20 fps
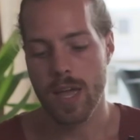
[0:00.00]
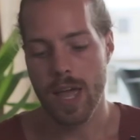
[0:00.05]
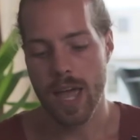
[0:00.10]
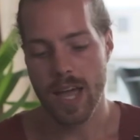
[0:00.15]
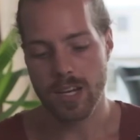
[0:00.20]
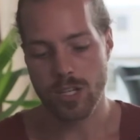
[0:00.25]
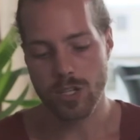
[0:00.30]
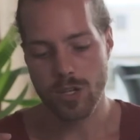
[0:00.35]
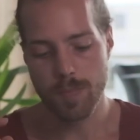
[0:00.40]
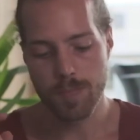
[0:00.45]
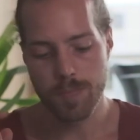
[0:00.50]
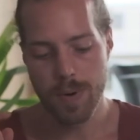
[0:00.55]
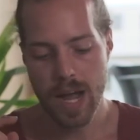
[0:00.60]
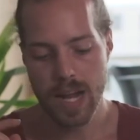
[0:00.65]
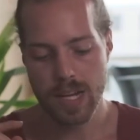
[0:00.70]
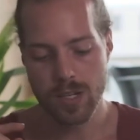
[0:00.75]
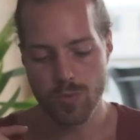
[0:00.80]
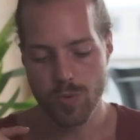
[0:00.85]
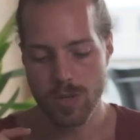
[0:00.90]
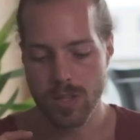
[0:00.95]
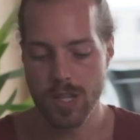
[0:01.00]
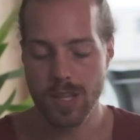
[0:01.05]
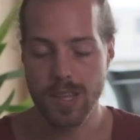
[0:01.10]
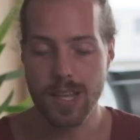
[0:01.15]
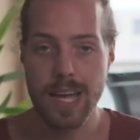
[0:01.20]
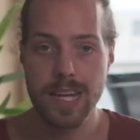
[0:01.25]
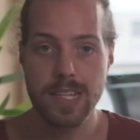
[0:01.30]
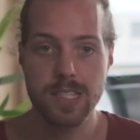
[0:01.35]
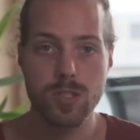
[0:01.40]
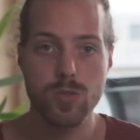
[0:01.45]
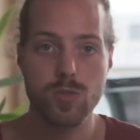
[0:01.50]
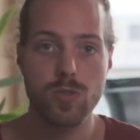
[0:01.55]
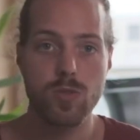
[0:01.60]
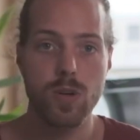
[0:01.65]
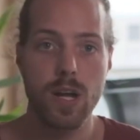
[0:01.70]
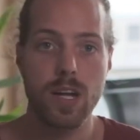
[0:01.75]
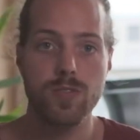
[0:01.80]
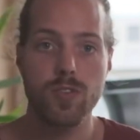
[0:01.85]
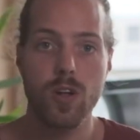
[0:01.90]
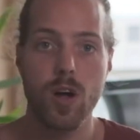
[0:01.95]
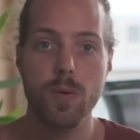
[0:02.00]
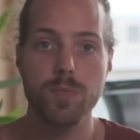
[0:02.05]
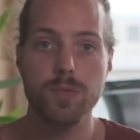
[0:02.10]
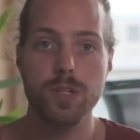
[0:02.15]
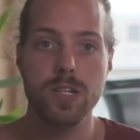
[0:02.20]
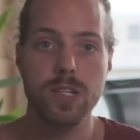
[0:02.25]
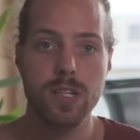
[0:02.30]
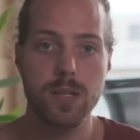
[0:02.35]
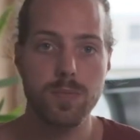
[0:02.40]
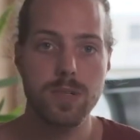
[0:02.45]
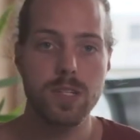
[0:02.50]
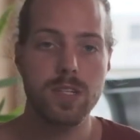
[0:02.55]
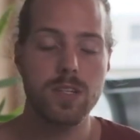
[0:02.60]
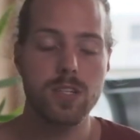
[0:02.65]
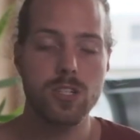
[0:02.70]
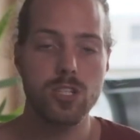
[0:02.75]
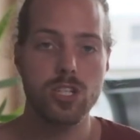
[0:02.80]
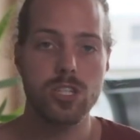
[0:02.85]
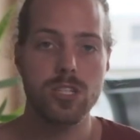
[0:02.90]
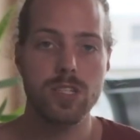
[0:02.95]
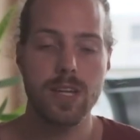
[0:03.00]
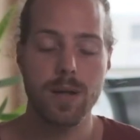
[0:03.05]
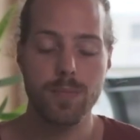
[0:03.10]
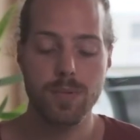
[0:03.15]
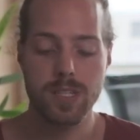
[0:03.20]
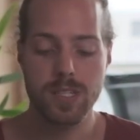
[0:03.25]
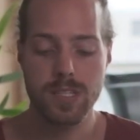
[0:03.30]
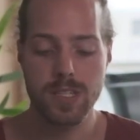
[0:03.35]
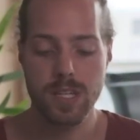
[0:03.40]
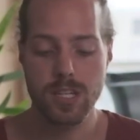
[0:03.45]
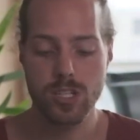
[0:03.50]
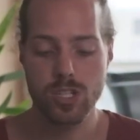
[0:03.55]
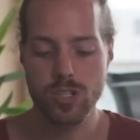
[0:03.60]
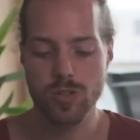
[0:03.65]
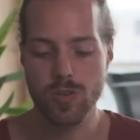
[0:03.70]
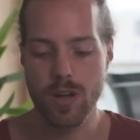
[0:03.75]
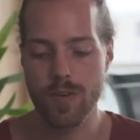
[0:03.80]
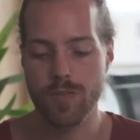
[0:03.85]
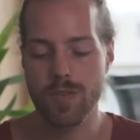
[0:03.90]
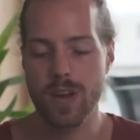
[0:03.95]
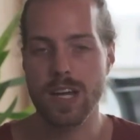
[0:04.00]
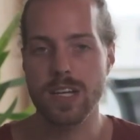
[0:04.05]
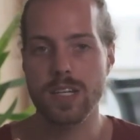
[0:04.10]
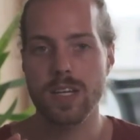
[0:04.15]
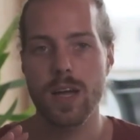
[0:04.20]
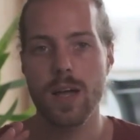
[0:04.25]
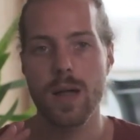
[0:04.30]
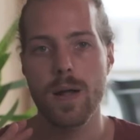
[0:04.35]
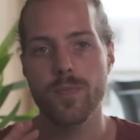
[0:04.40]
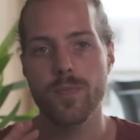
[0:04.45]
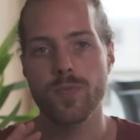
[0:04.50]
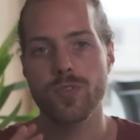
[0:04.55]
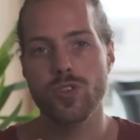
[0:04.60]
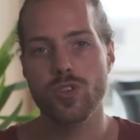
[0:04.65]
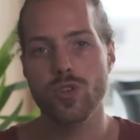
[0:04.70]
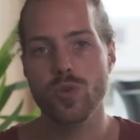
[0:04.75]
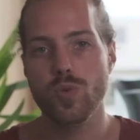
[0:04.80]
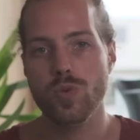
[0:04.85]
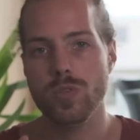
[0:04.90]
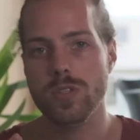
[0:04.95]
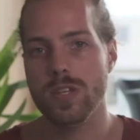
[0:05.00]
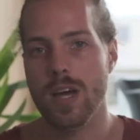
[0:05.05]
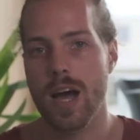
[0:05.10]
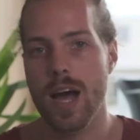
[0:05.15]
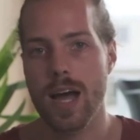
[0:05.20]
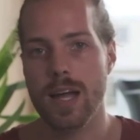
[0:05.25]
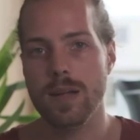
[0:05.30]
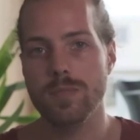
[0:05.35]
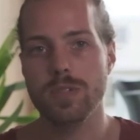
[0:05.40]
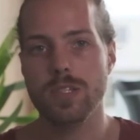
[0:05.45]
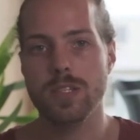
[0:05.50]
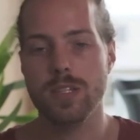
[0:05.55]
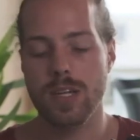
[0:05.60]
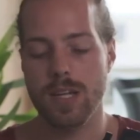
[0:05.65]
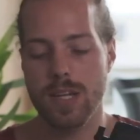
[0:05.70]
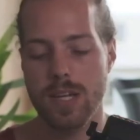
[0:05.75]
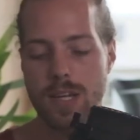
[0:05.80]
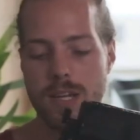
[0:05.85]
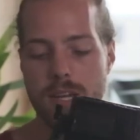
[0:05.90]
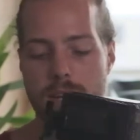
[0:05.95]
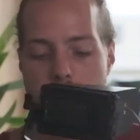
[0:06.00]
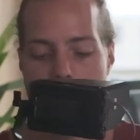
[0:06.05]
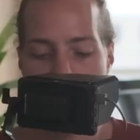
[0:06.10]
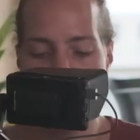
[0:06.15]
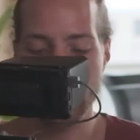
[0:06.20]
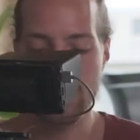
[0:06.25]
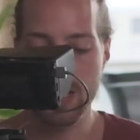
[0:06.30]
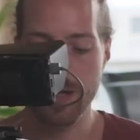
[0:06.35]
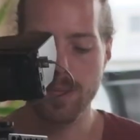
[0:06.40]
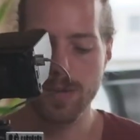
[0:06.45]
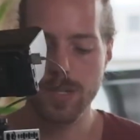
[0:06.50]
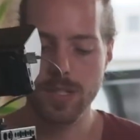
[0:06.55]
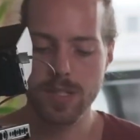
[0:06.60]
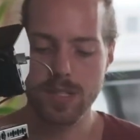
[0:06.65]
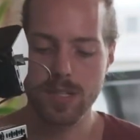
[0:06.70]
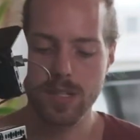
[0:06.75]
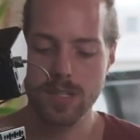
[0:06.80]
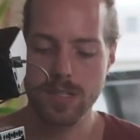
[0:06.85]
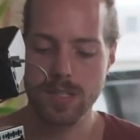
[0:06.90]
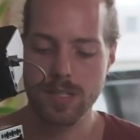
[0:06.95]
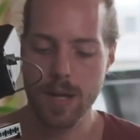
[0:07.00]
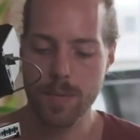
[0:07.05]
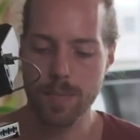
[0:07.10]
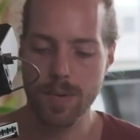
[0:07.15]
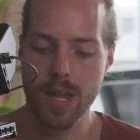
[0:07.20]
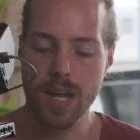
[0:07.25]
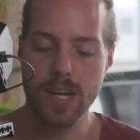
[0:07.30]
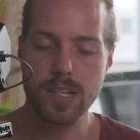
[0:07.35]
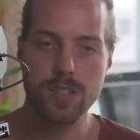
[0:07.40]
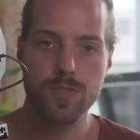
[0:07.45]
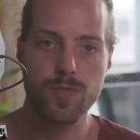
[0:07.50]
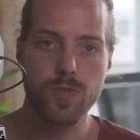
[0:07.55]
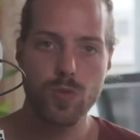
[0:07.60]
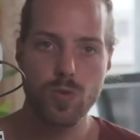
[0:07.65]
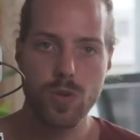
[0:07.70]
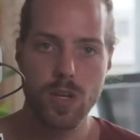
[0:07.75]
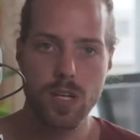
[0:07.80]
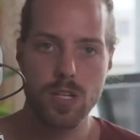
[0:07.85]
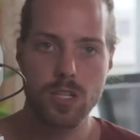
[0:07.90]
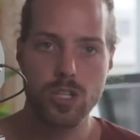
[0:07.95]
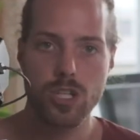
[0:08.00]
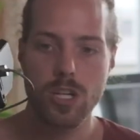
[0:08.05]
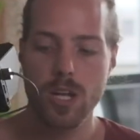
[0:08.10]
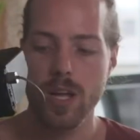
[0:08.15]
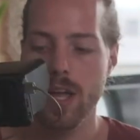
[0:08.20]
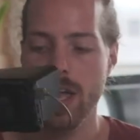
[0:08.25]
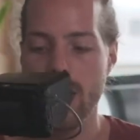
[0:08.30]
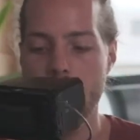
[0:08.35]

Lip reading: And combined with a lens who has optical image stabilization, you have like 2 times stabilized footage.